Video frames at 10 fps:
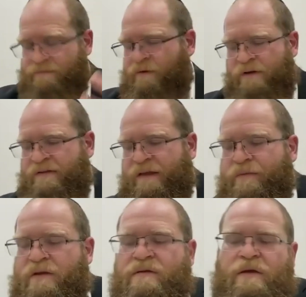Now, what does that
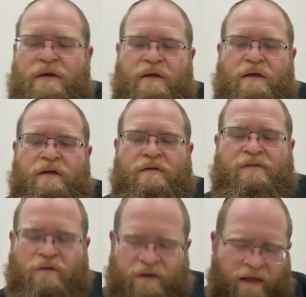mean?
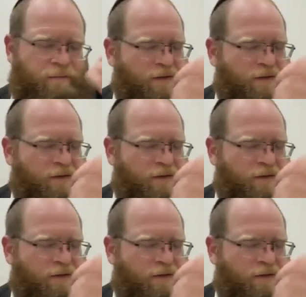So again,